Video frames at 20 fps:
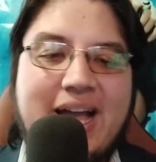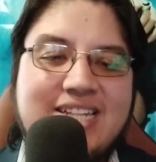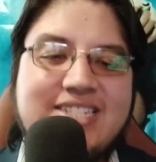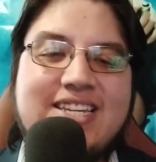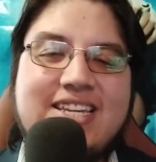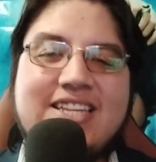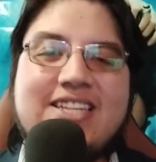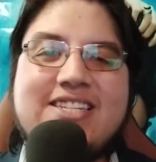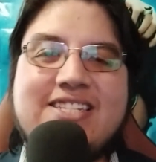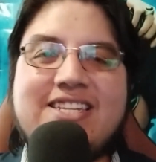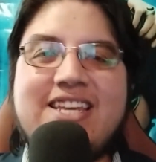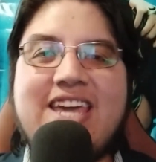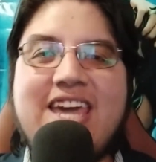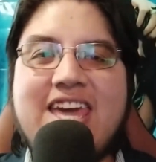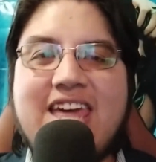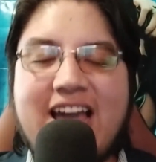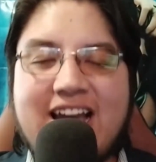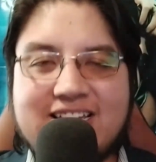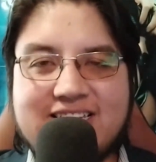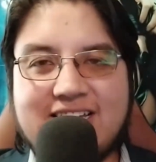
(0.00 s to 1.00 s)
Passing,
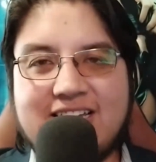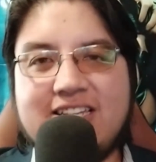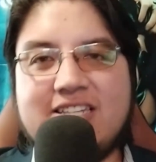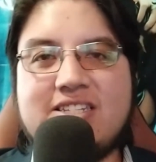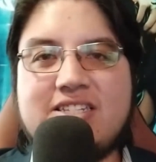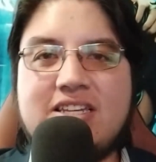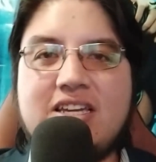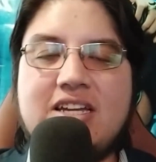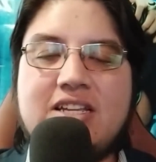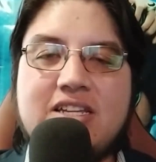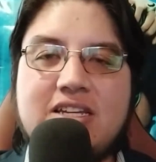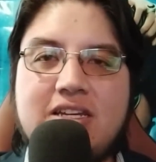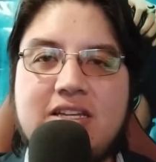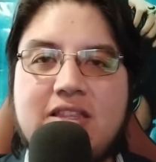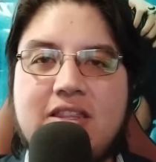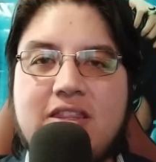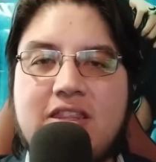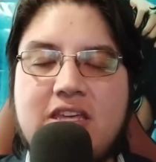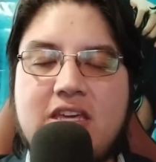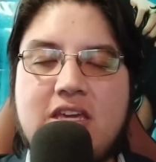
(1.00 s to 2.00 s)
as I said
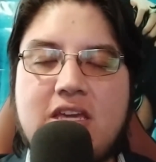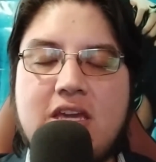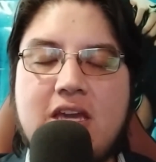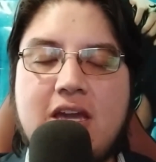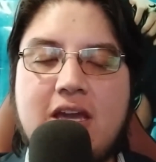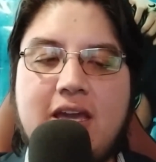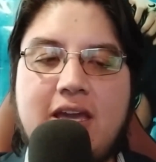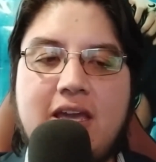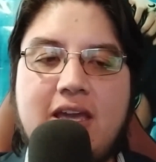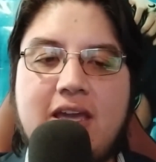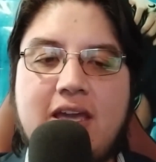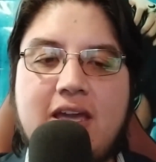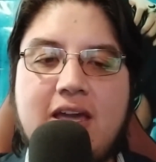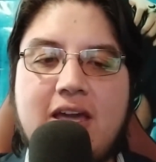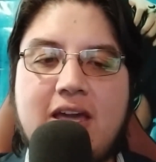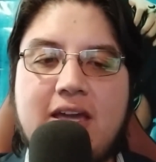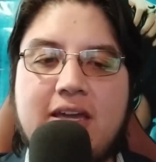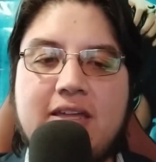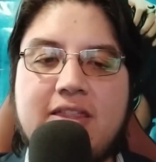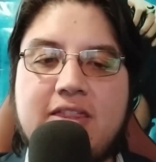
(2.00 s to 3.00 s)
in
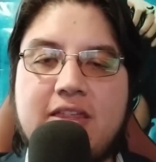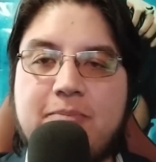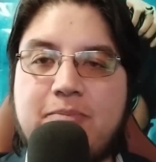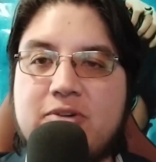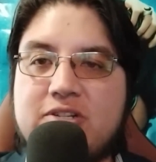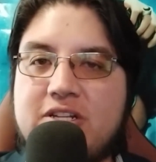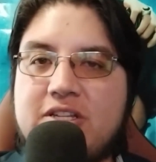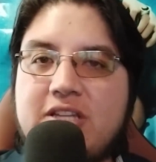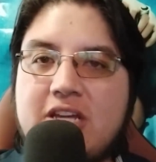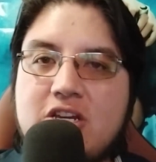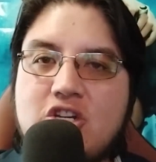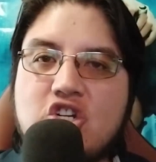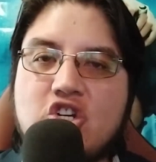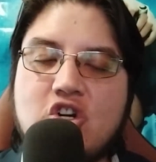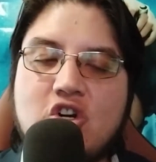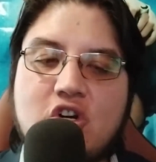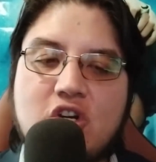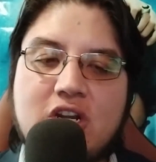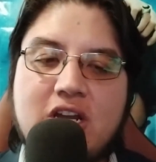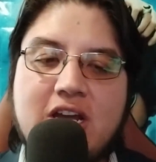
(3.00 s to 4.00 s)
the
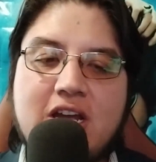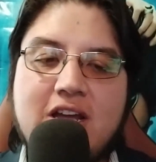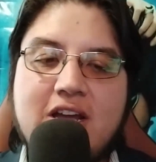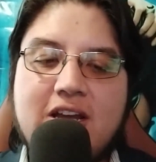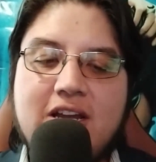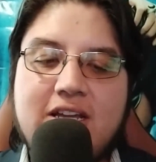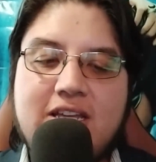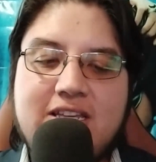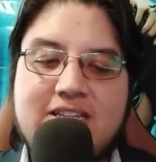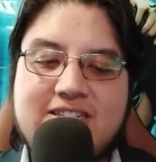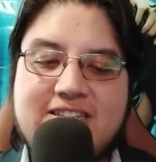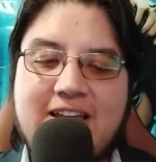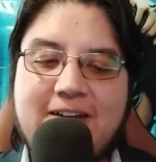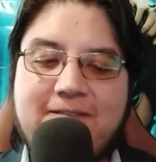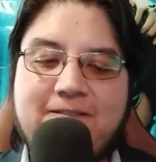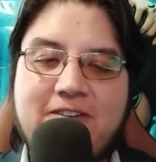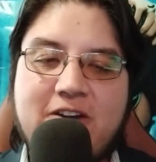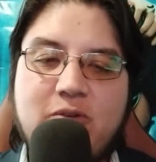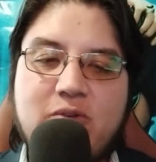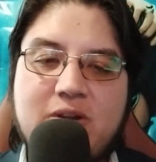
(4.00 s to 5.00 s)
presentation,
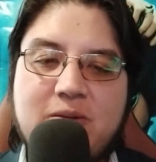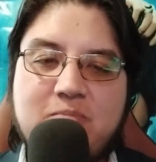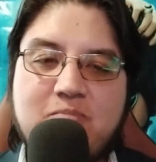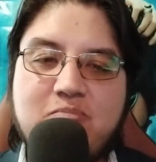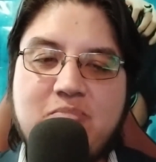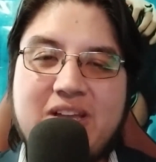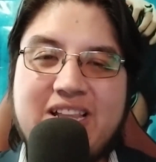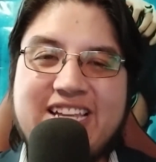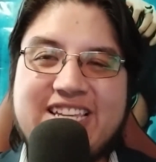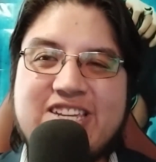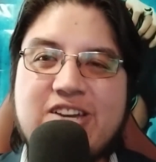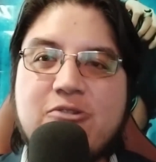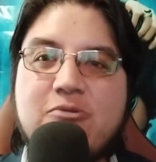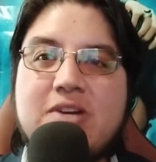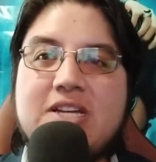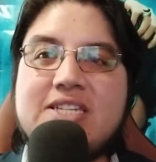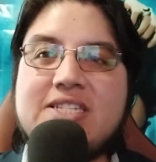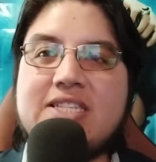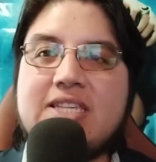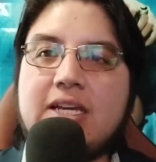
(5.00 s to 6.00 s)
is a very
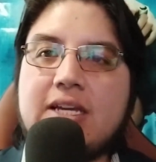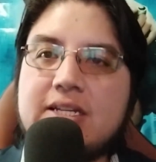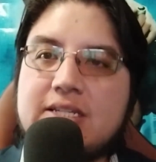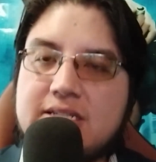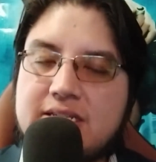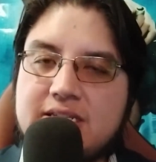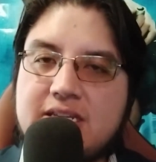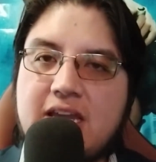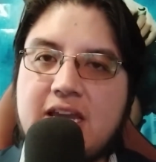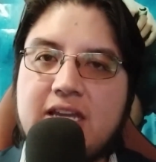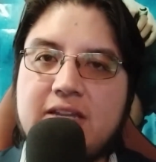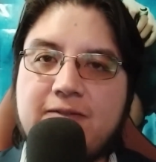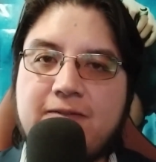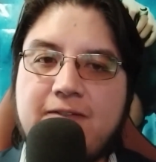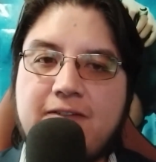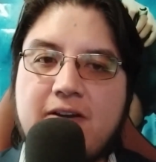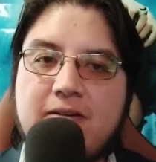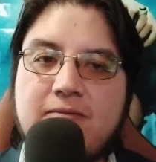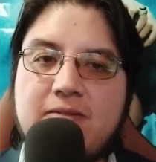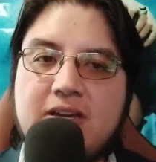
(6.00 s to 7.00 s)
militaristic
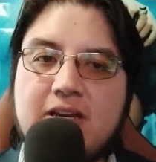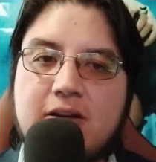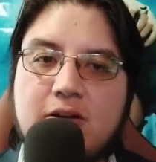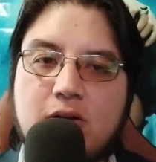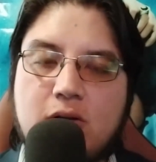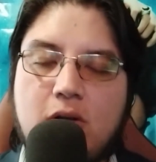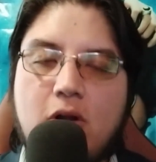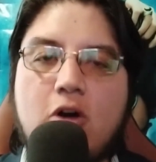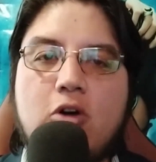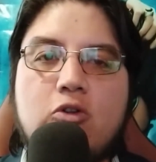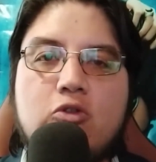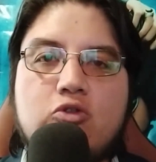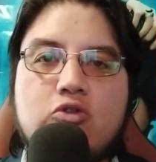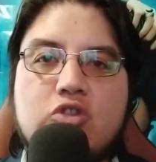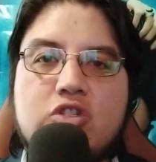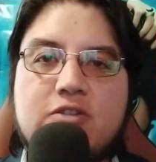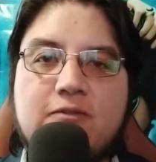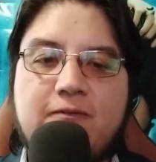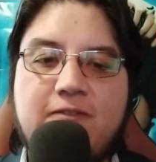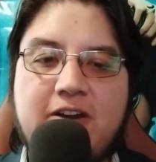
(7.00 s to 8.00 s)
state, very
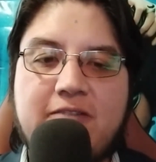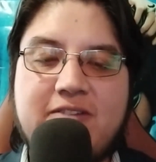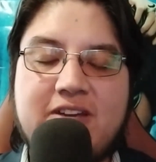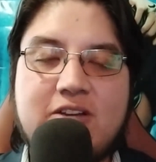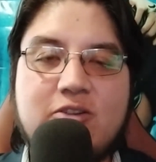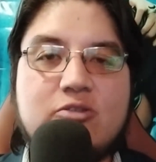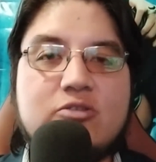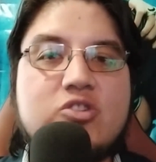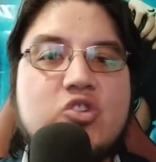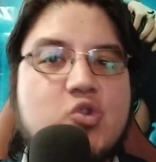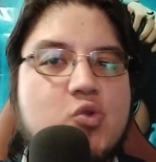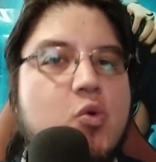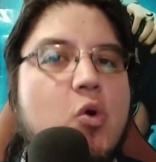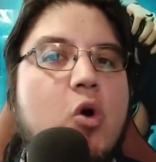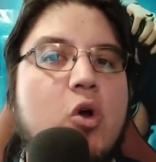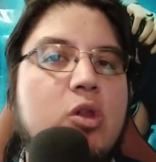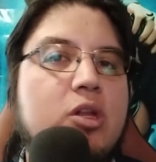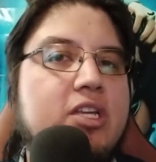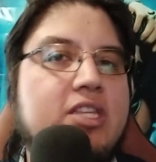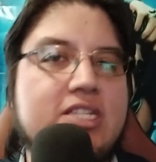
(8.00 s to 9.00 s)
close, very
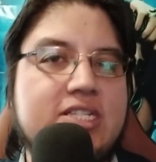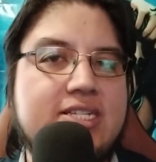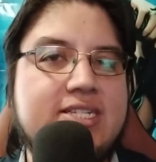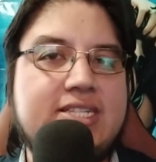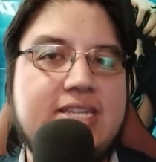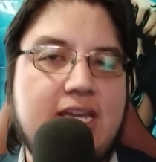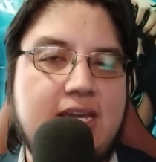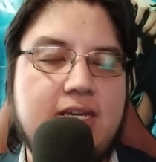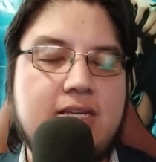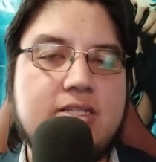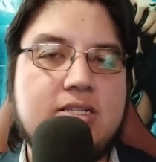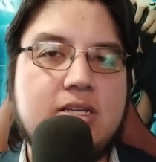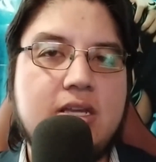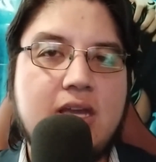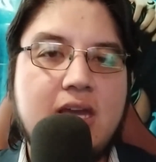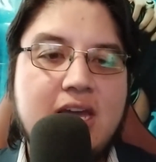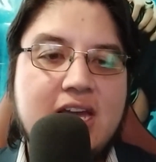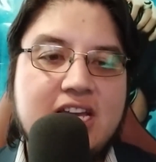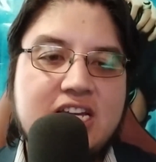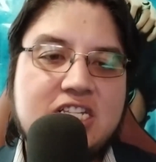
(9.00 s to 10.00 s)
controlling
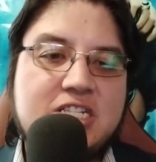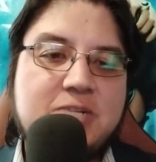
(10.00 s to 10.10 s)
state,